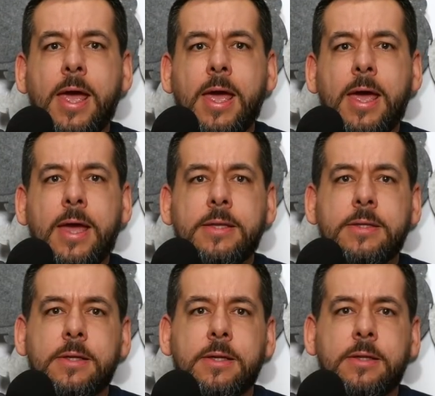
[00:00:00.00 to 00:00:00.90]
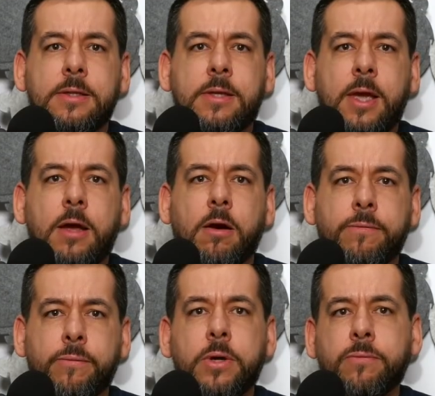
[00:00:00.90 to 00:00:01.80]
and they are
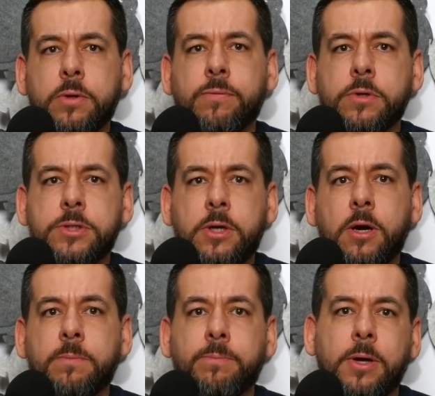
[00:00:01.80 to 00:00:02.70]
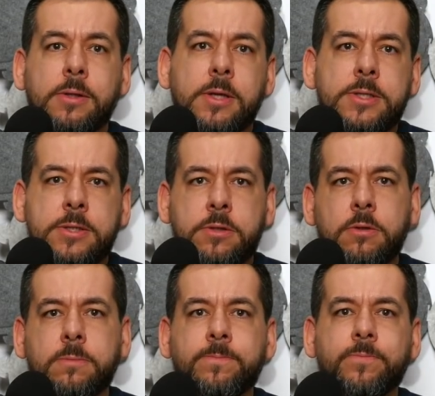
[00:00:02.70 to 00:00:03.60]
free for the first year, but let's
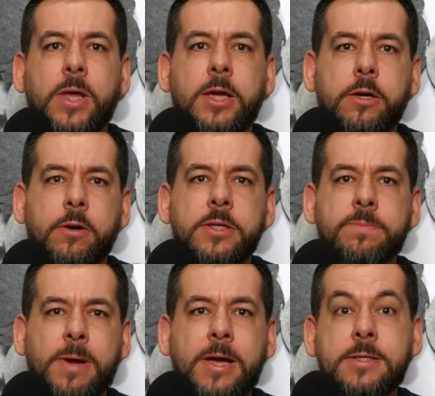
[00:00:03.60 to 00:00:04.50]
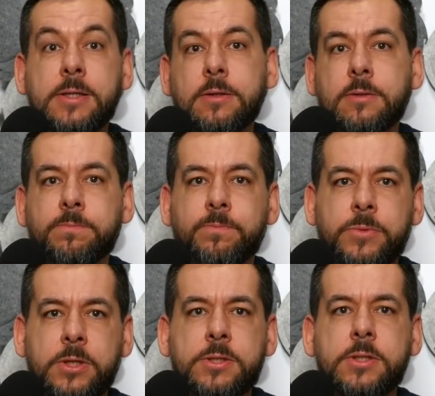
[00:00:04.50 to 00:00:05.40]
assume a year has passed and
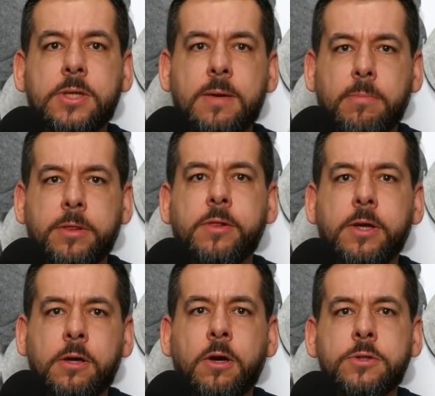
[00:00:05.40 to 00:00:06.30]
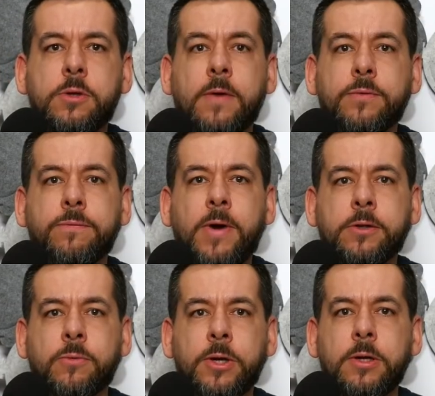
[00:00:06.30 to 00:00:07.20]
this is a monthly cost you have to
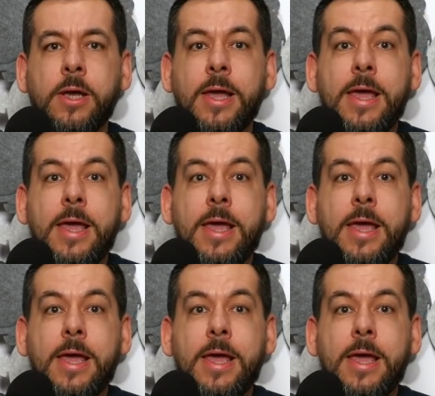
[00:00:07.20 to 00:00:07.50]
factor in